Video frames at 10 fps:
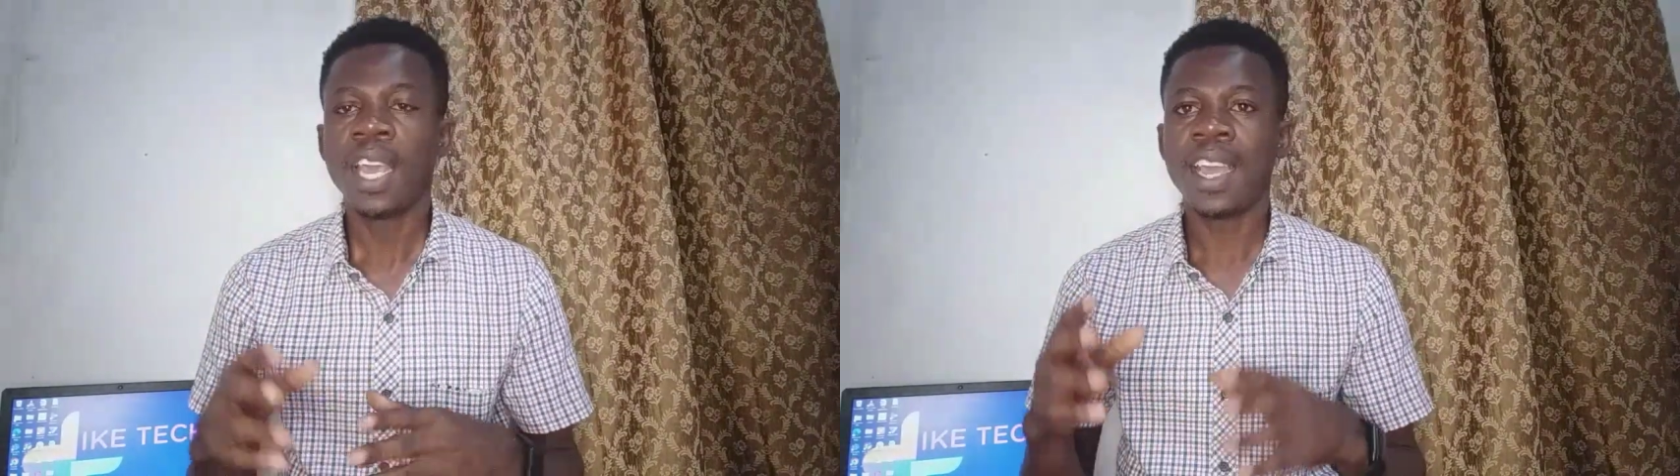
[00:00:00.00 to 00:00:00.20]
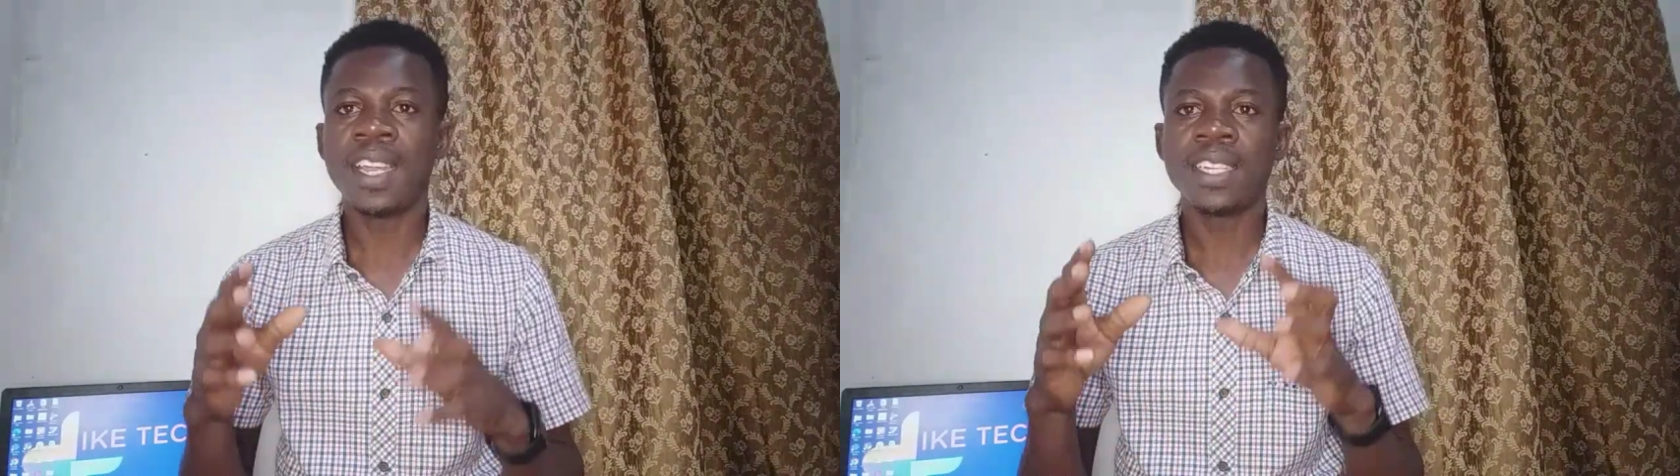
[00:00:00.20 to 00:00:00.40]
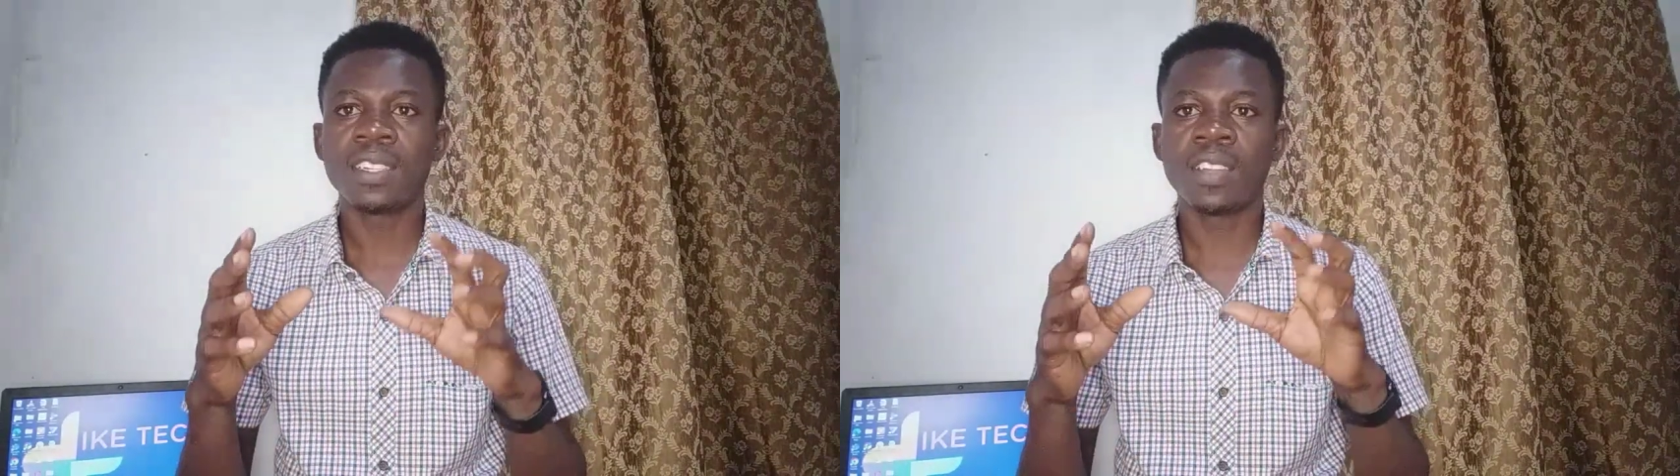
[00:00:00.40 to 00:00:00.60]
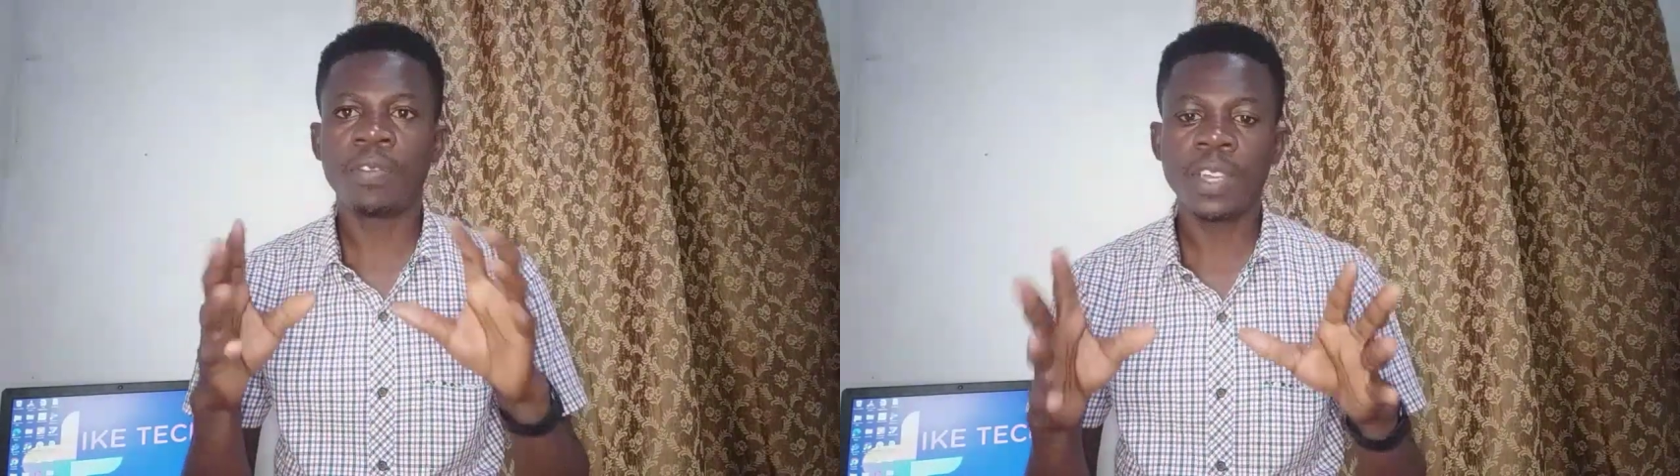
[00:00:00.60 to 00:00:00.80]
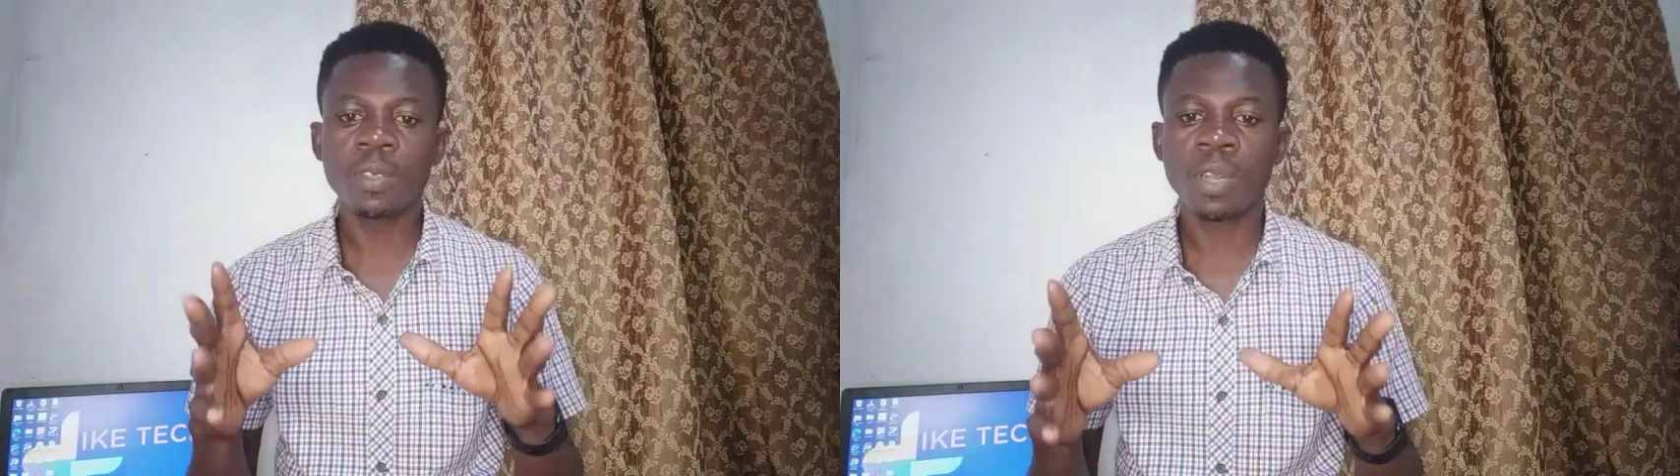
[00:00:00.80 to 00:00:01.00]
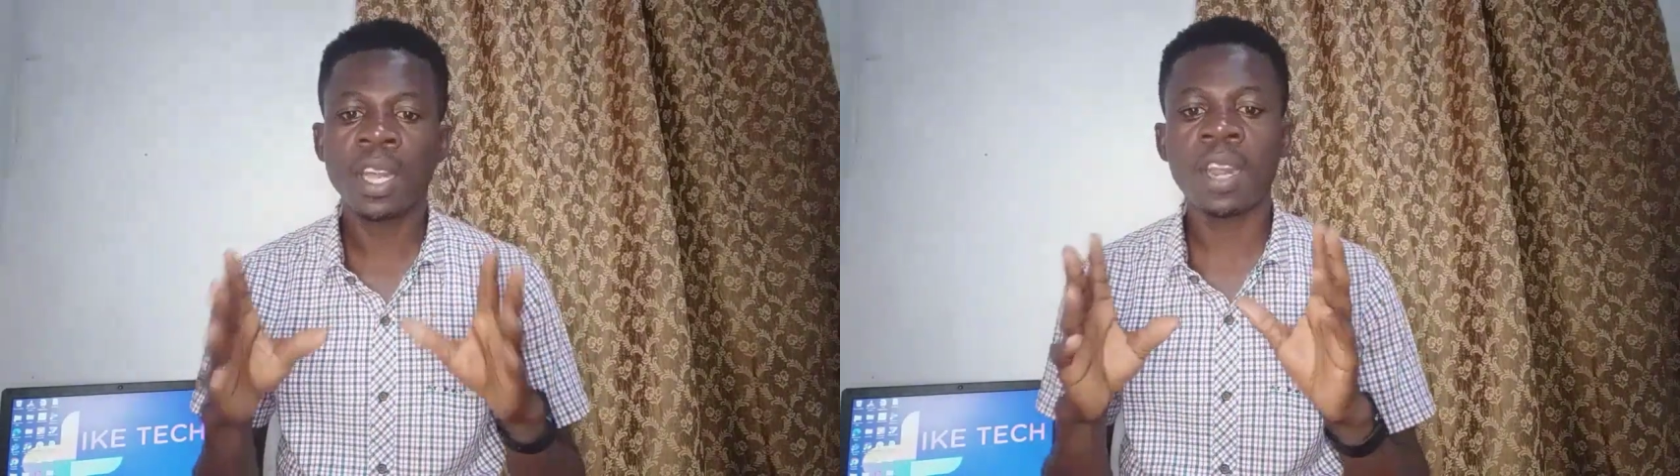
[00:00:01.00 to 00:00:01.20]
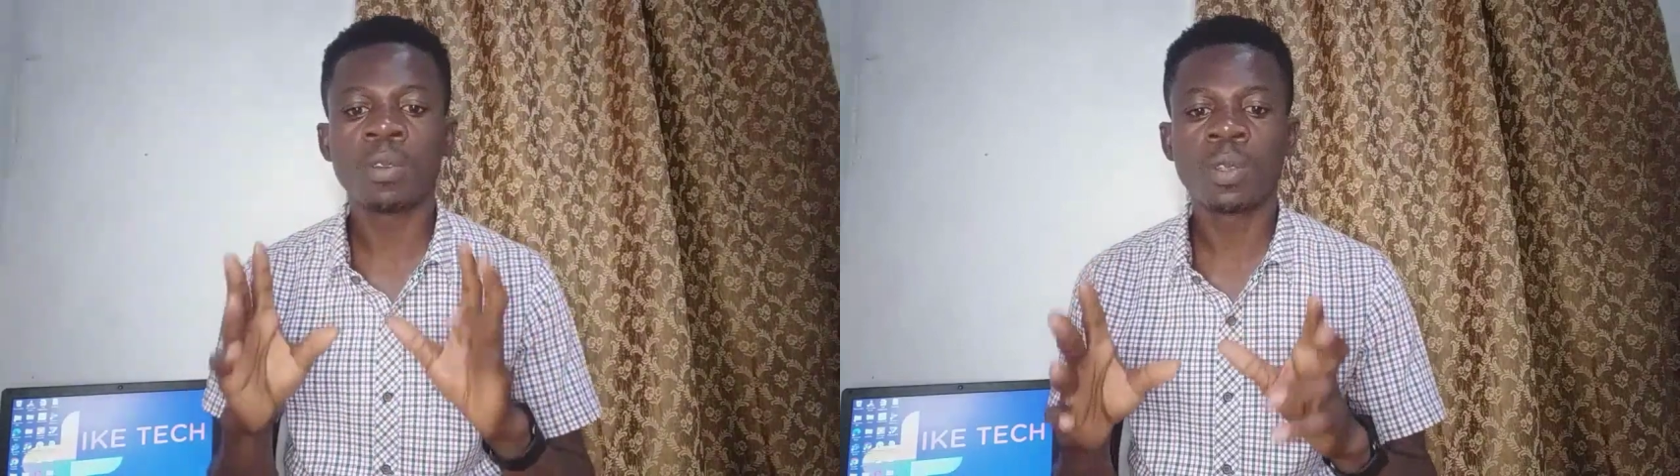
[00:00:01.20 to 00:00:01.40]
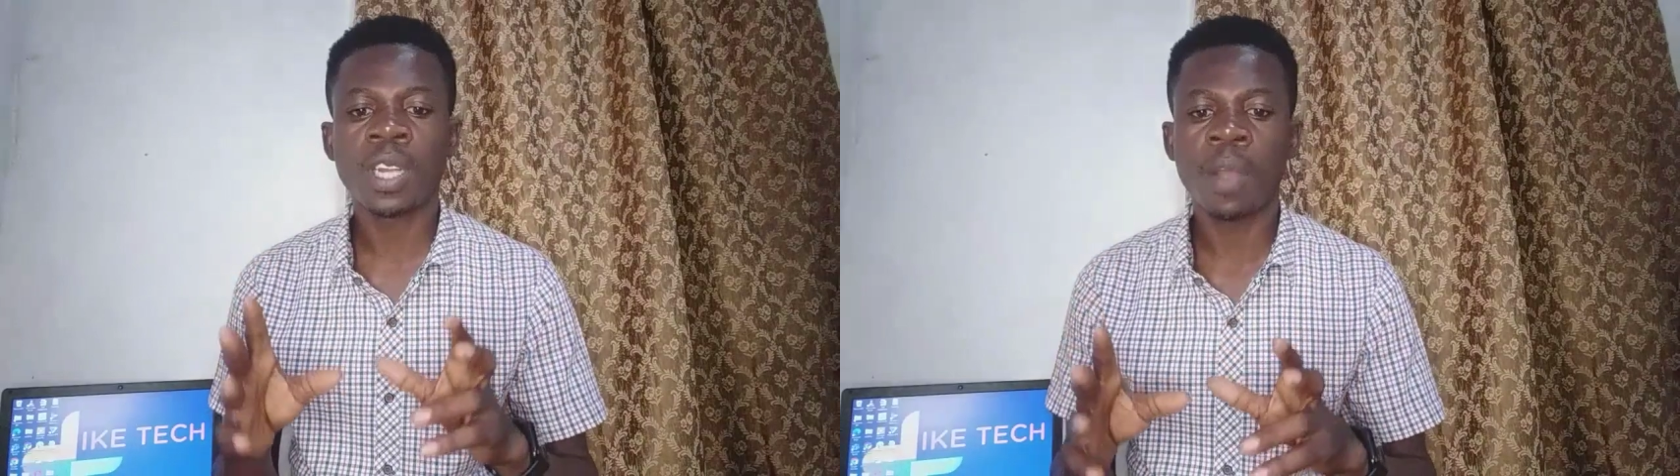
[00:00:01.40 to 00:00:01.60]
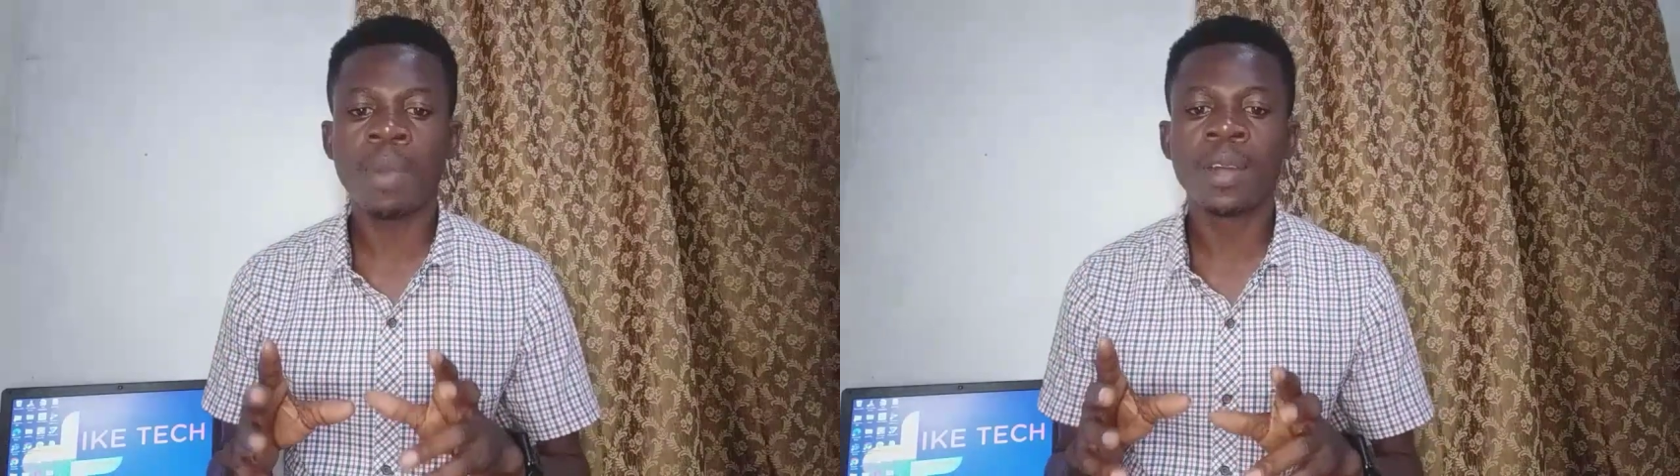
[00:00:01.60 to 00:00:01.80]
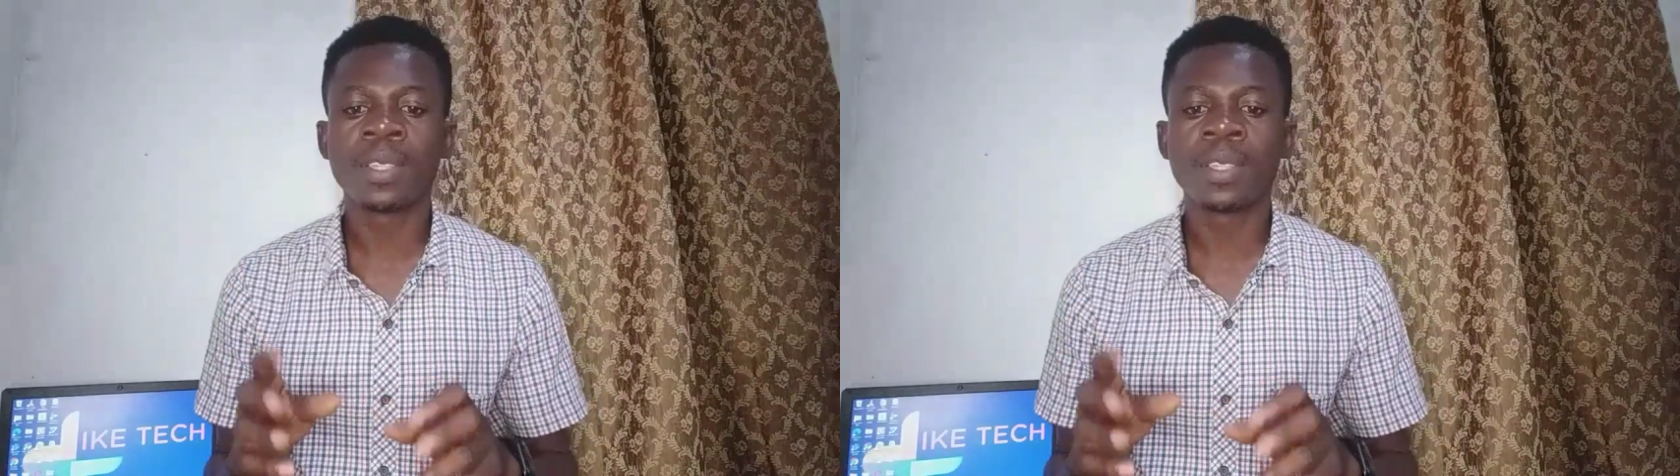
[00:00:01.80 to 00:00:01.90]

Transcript: and the first one that I'll talk about